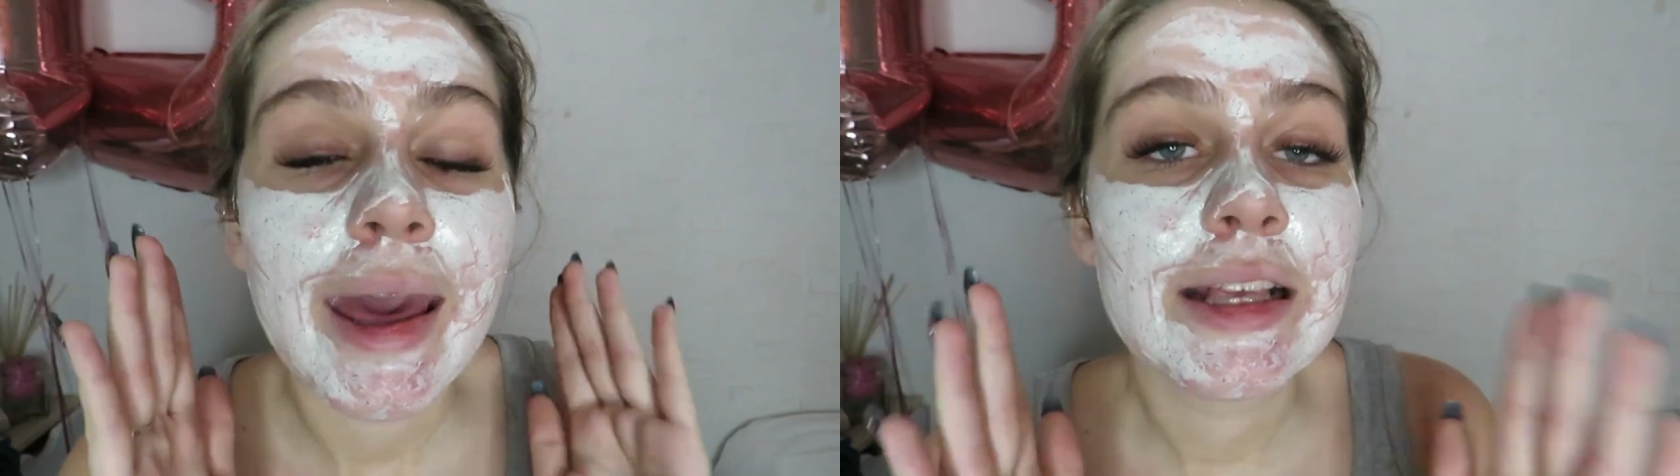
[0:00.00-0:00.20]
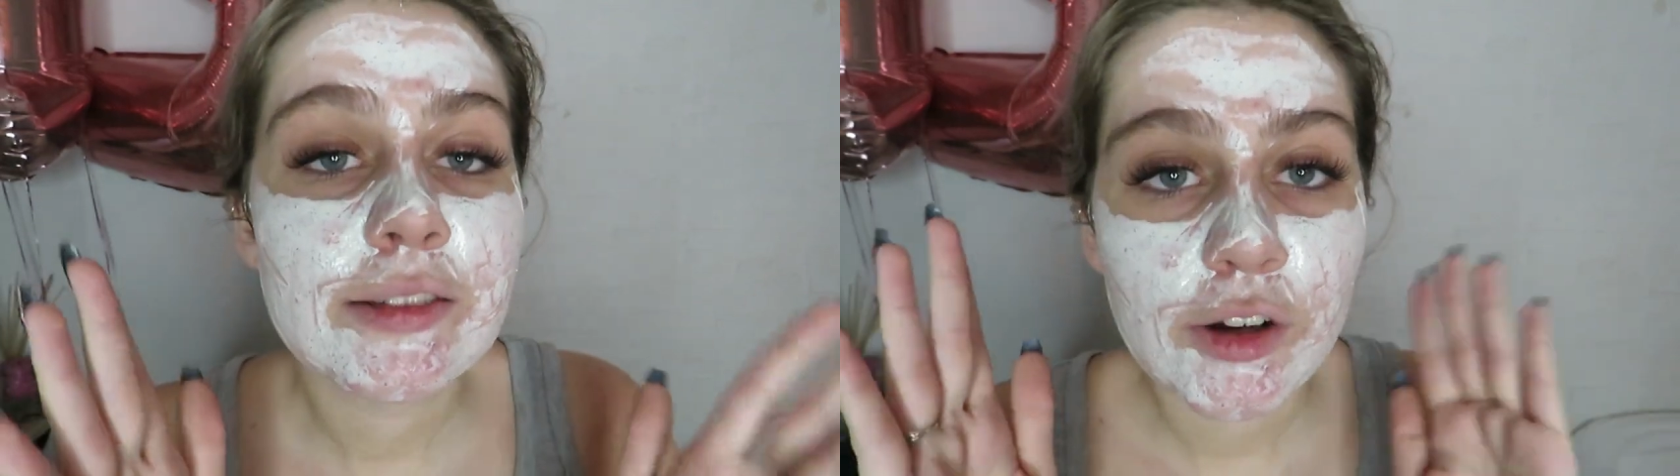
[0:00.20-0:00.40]

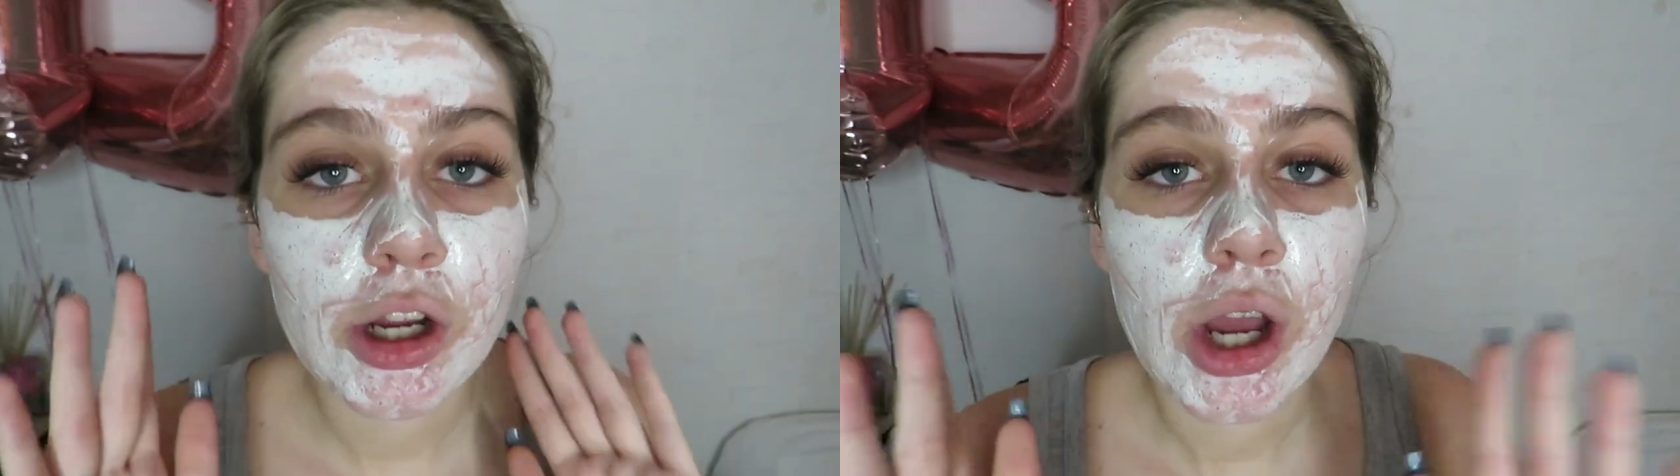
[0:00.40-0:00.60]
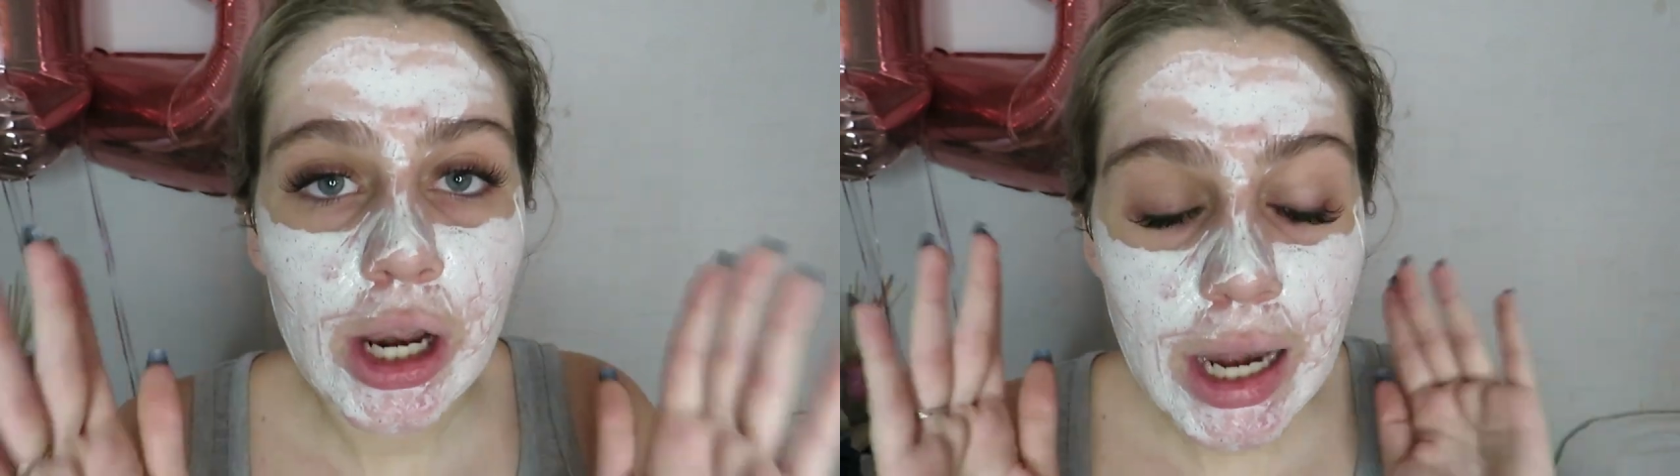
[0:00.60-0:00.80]

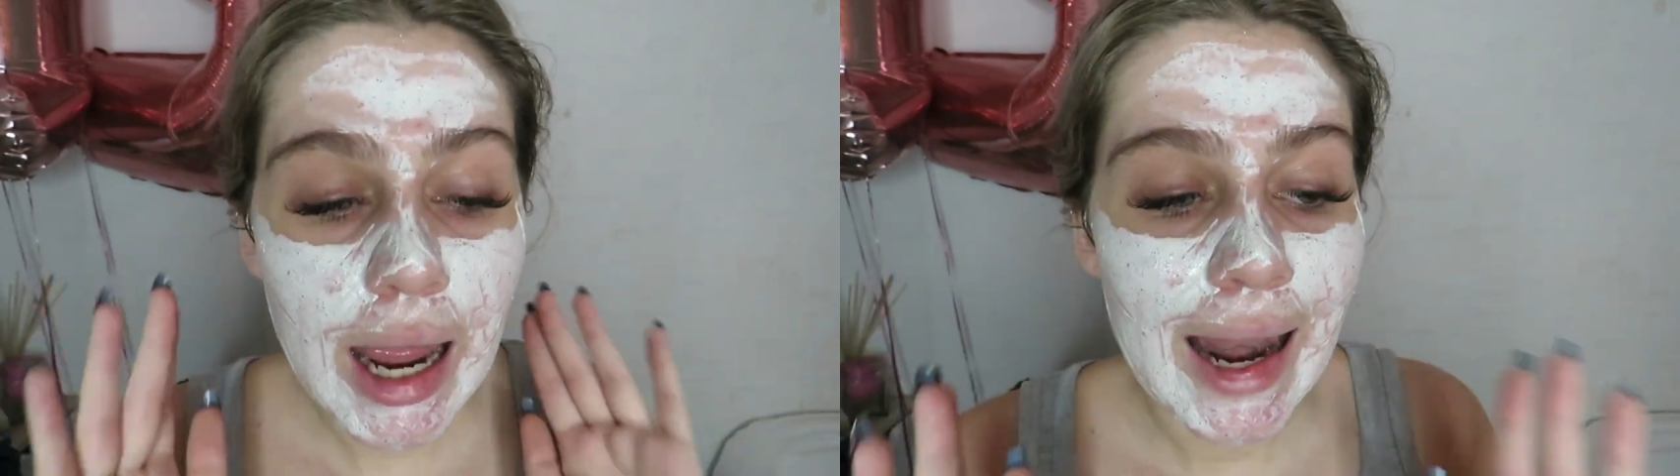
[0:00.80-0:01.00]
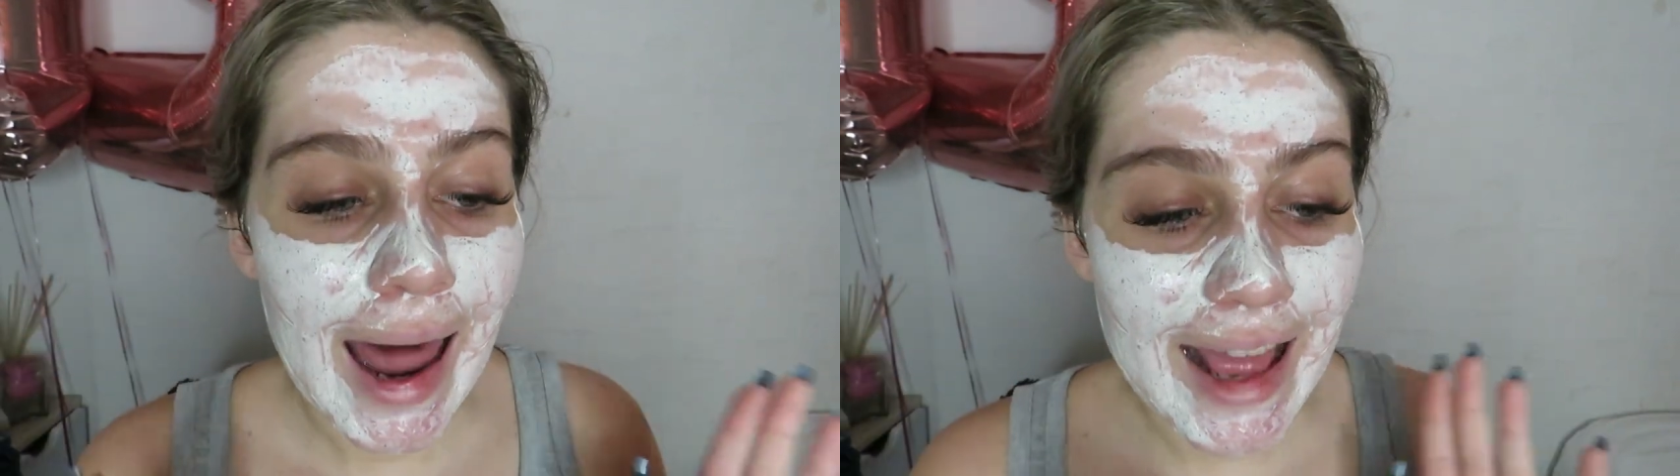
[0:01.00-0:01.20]

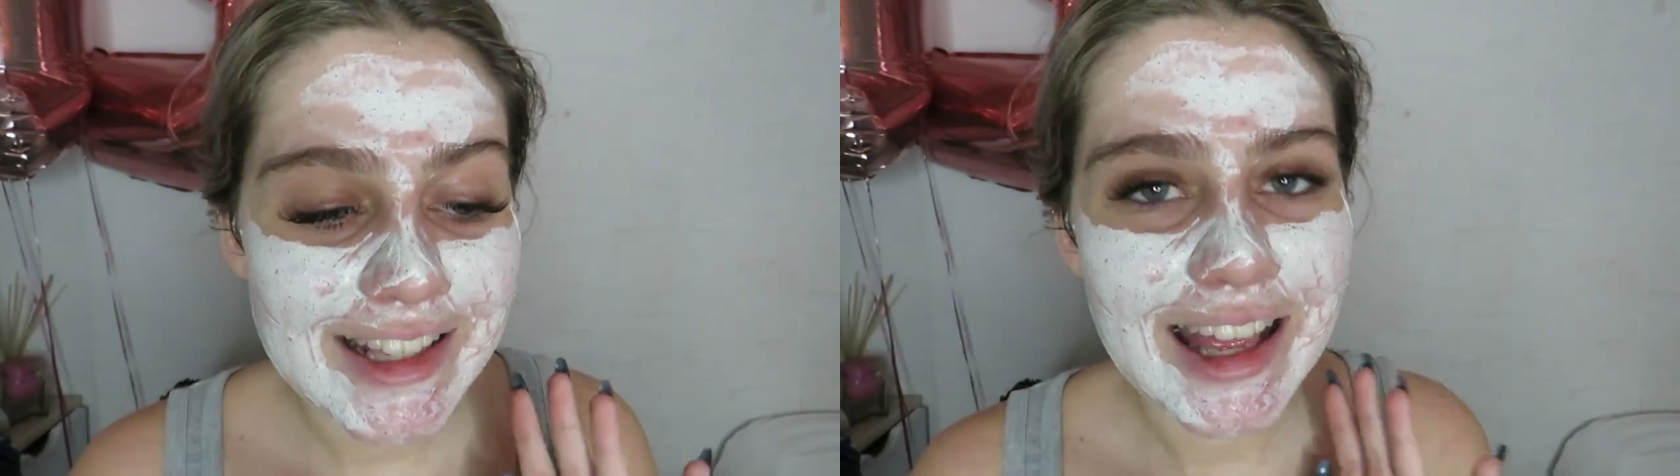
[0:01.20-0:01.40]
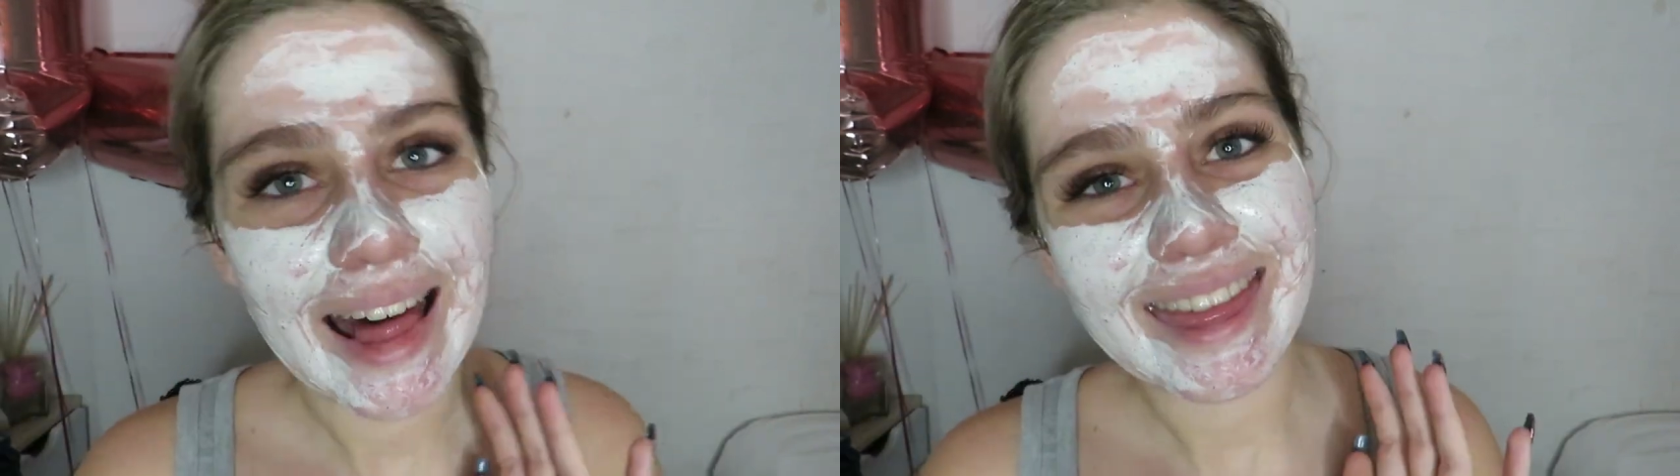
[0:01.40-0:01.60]

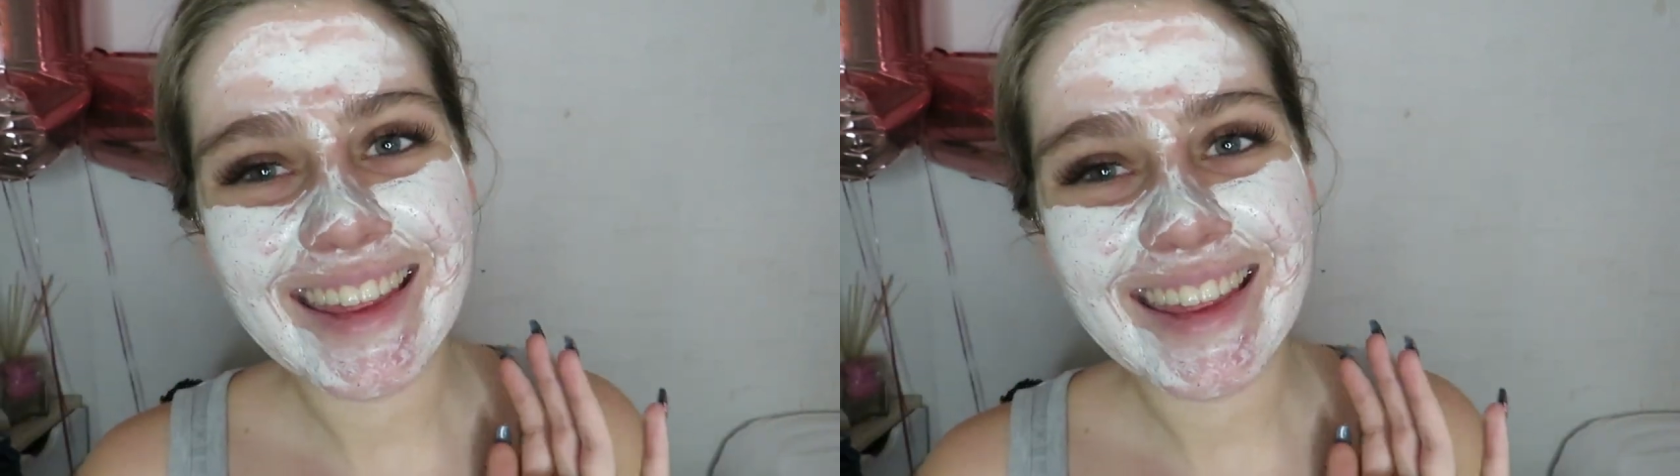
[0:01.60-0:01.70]
exfoliator